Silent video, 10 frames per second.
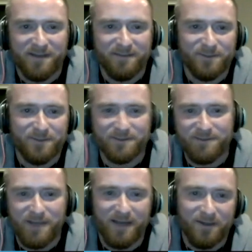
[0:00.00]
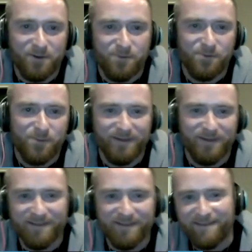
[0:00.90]
It was kind of cool, but
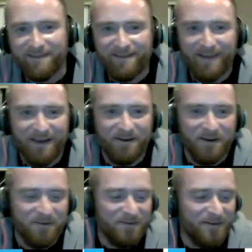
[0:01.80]
I don't know.